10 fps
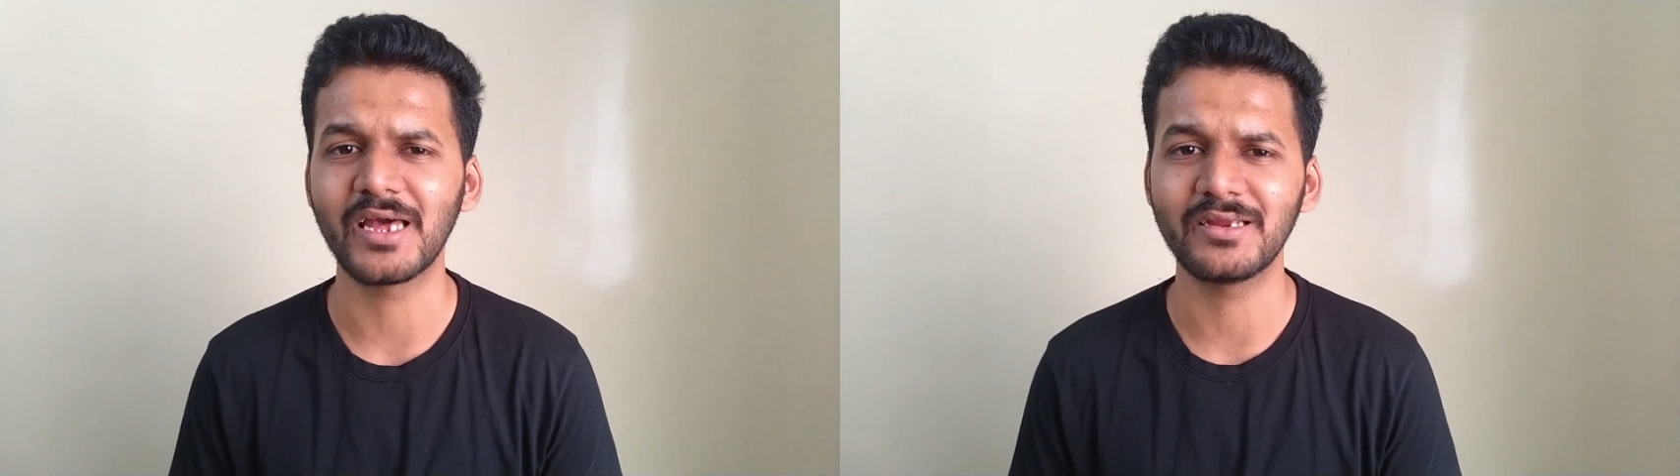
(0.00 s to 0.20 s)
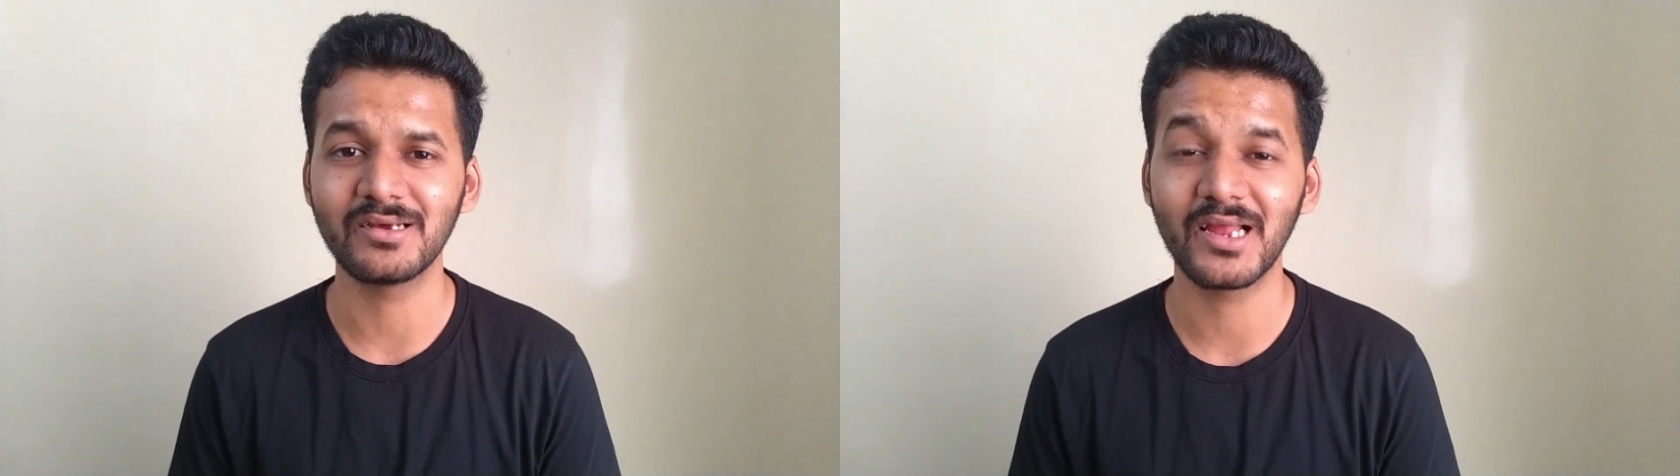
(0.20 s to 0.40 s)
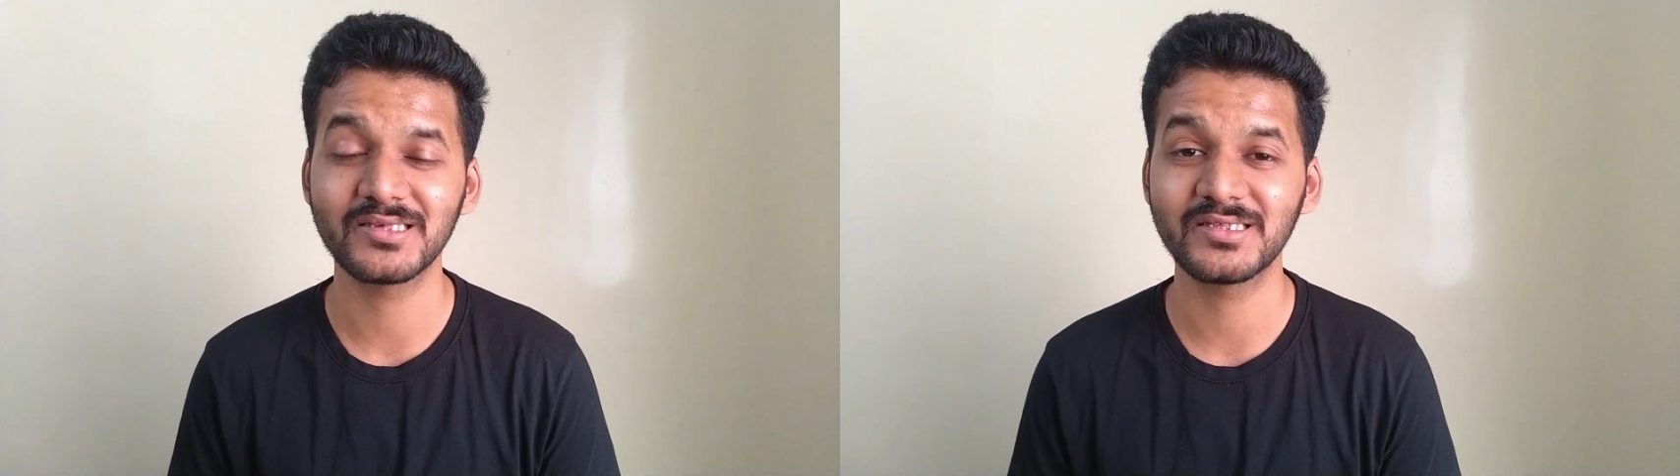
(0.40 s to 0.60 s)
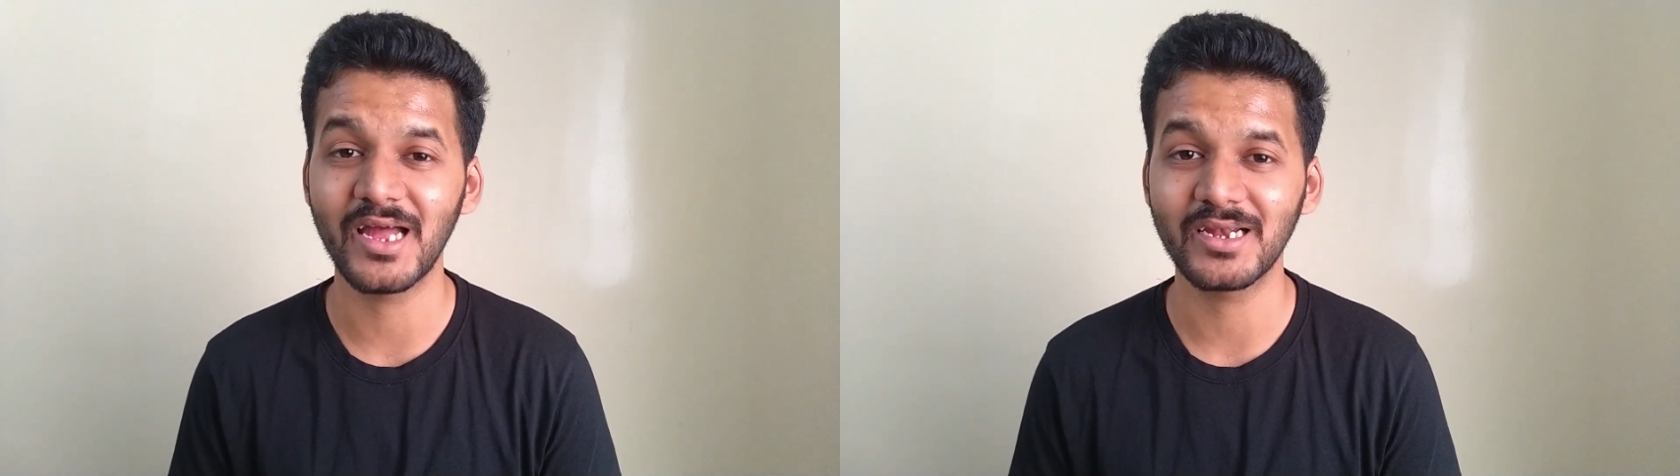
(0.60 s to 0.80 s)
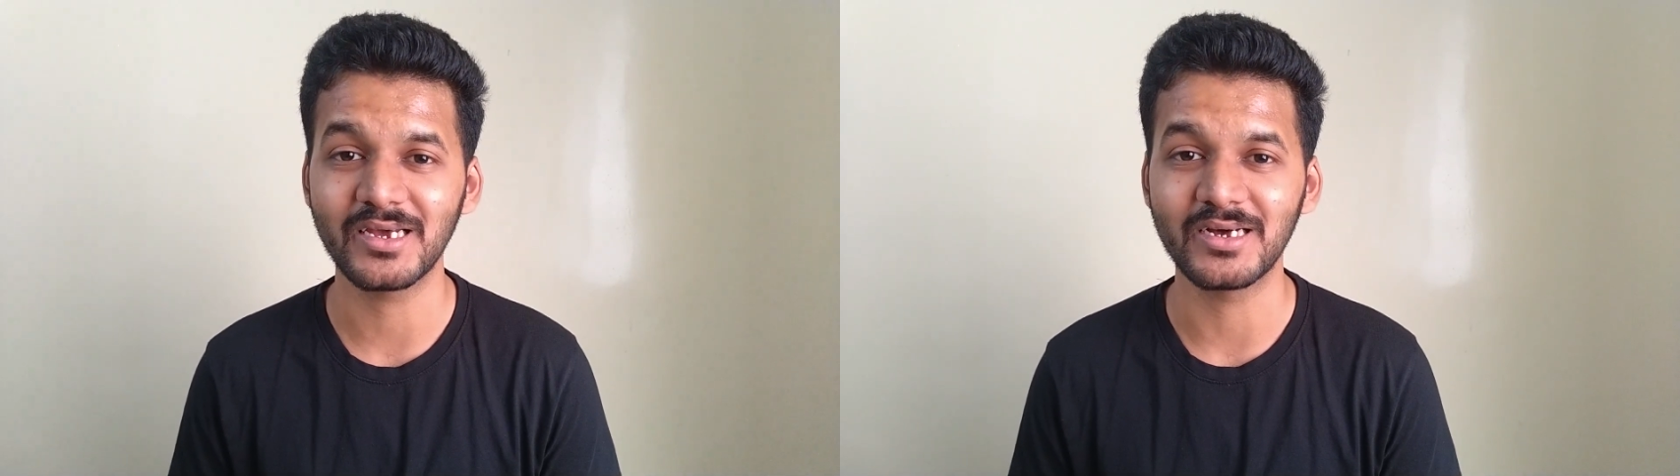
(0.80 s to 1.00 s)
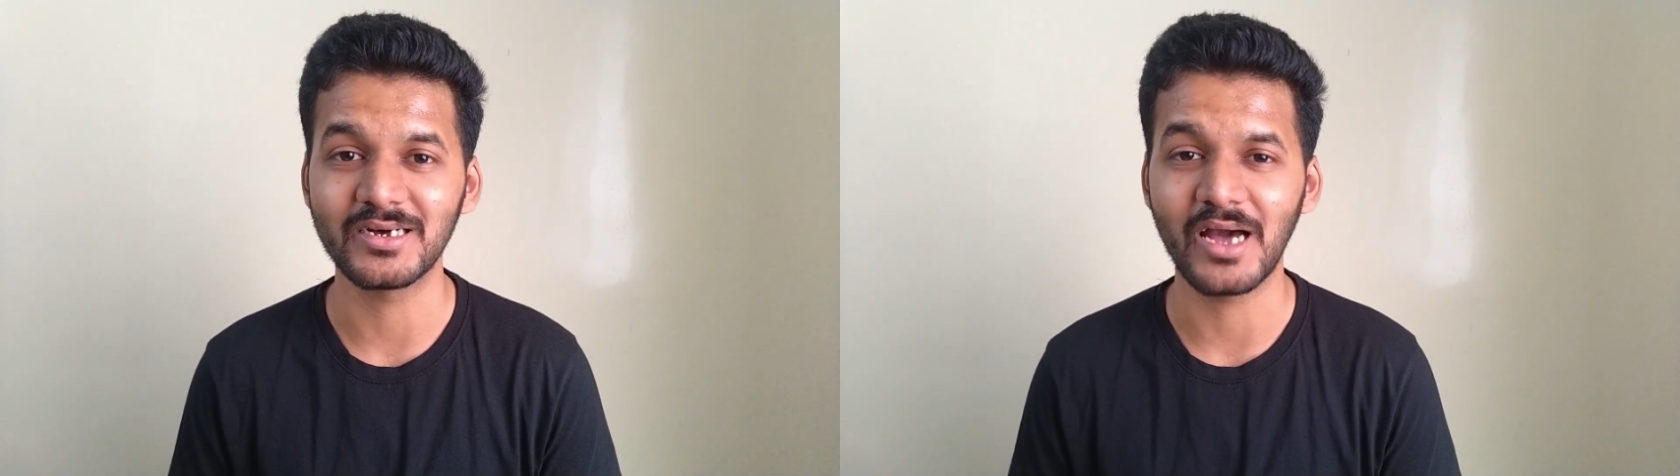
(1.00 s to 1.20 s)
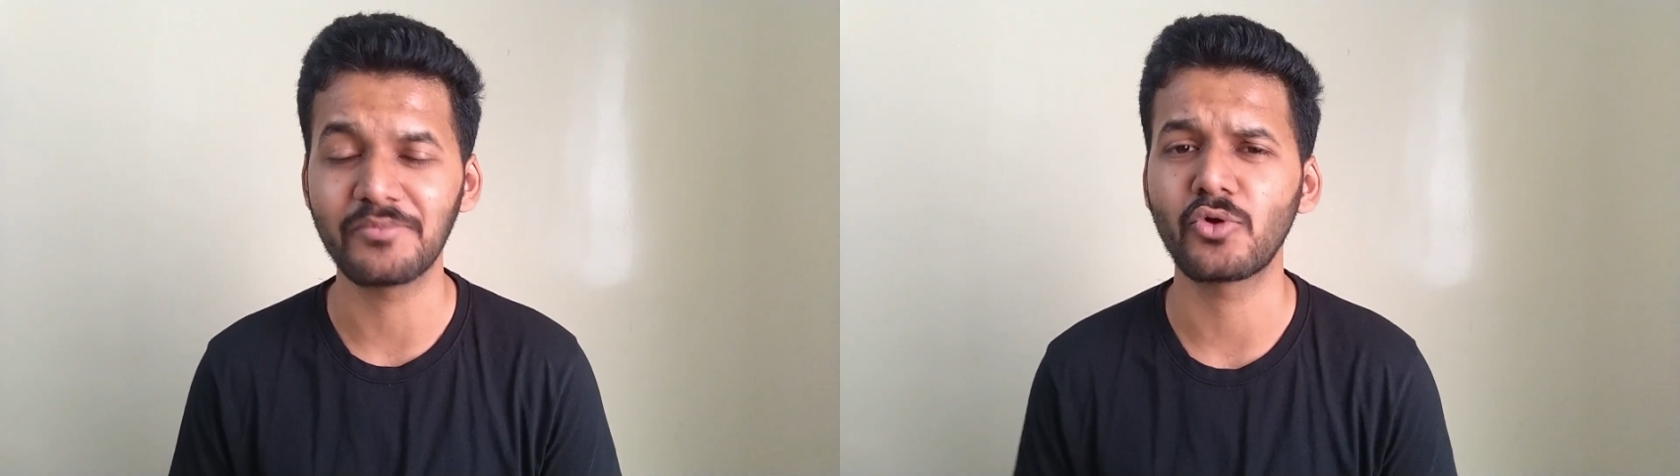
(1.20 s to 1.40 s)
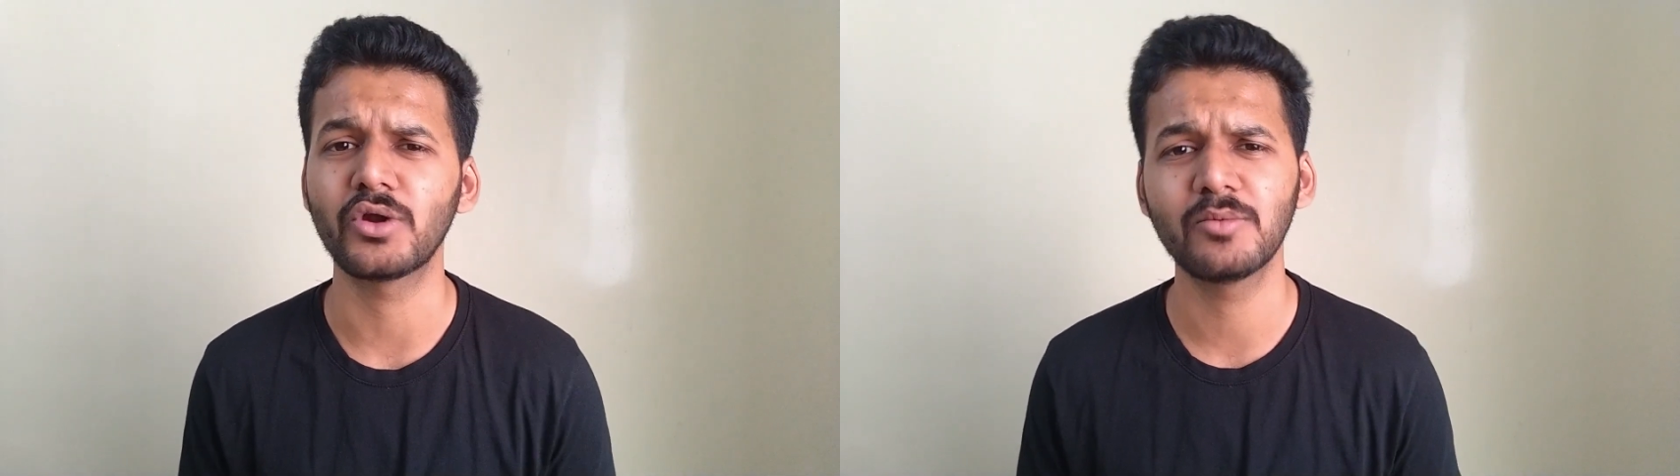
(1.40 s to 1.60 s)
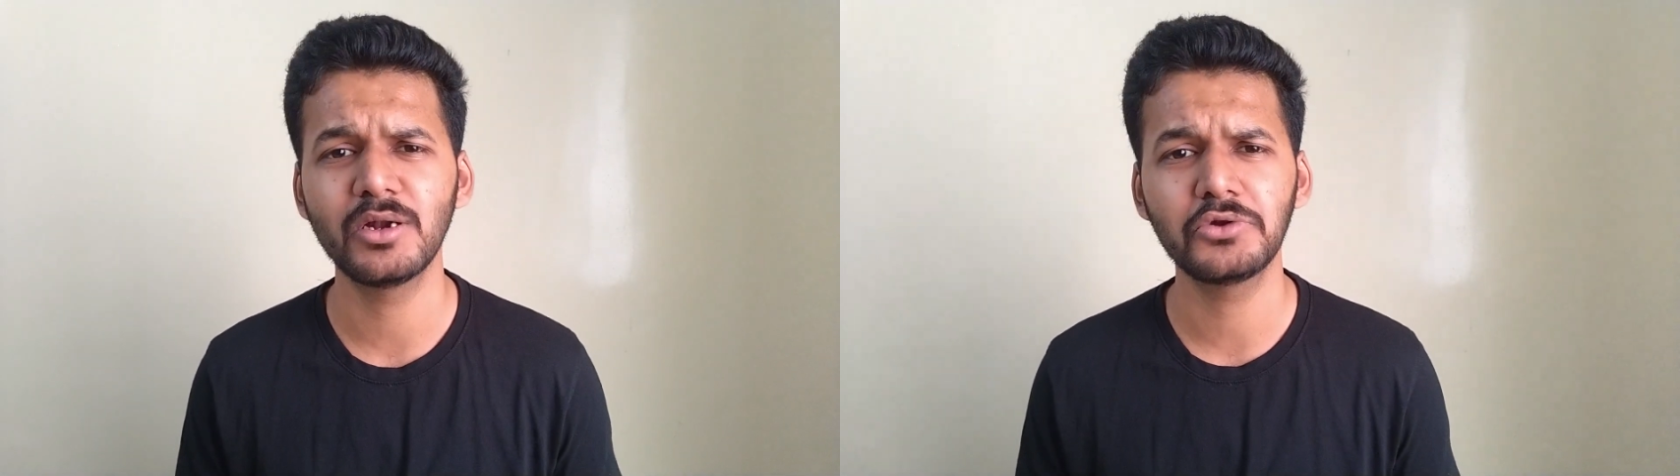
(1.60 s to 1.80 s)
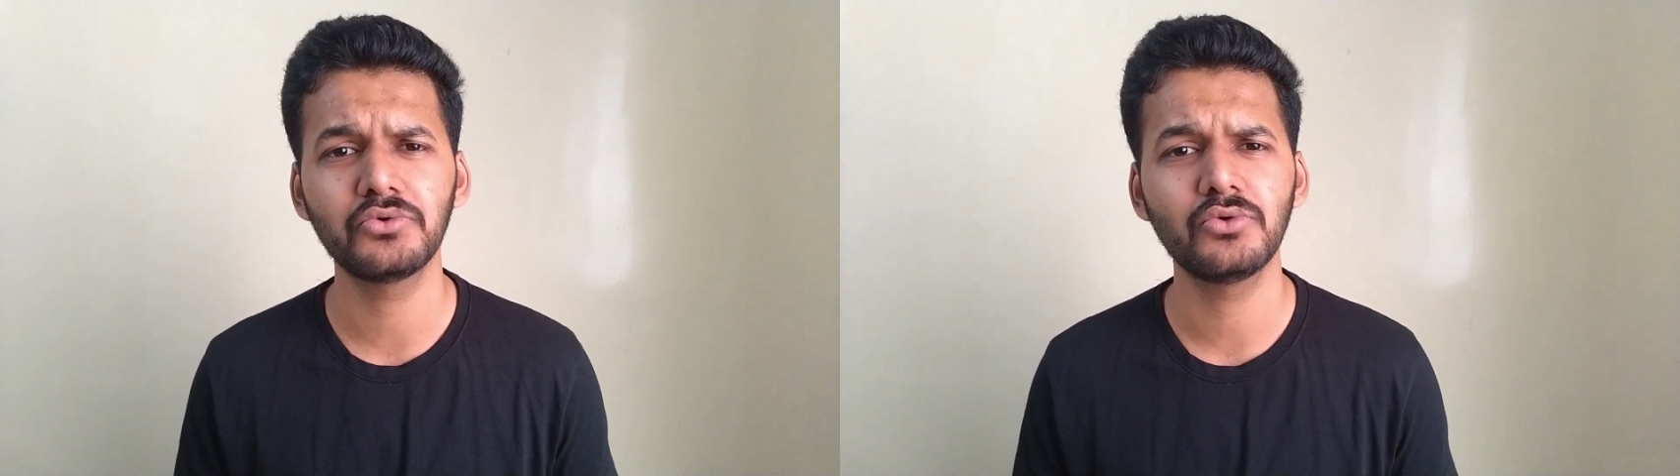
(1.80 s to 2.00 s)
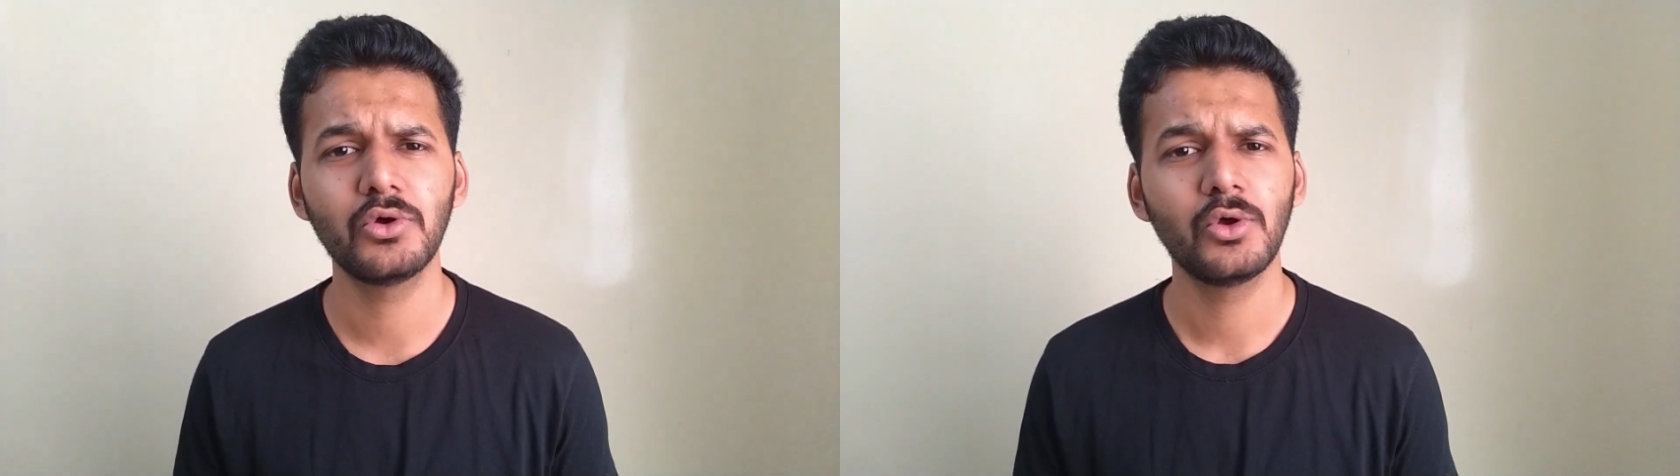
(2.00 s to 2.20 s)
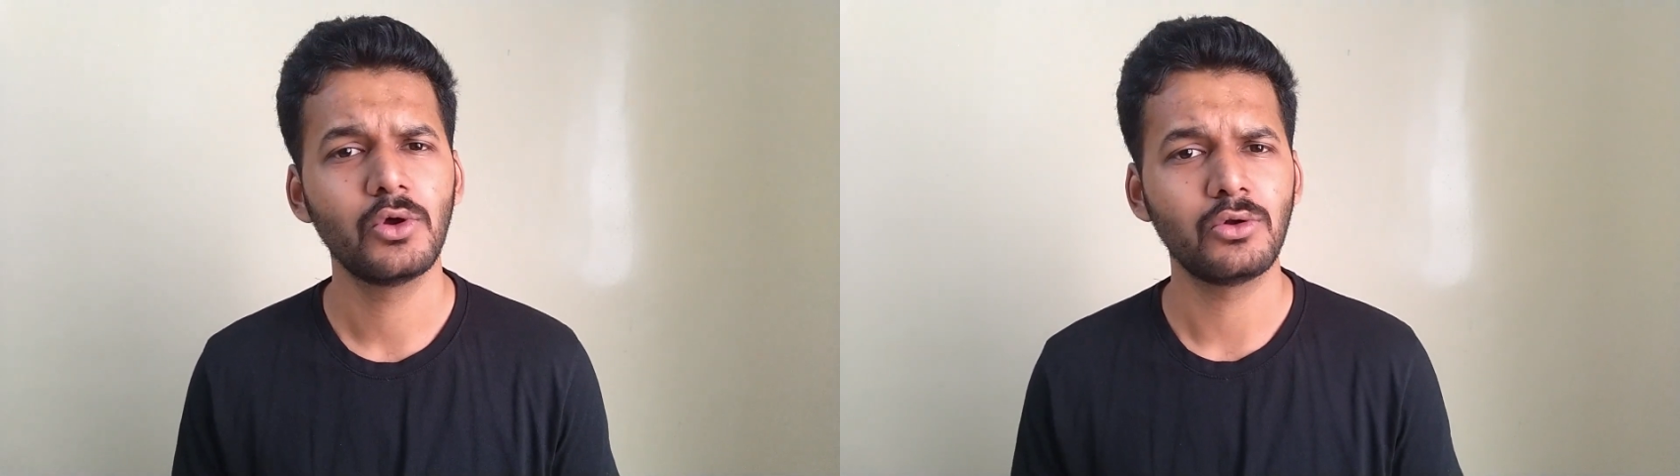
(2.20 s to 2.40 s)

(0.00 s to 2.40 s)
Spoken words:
I realized that I'm not able to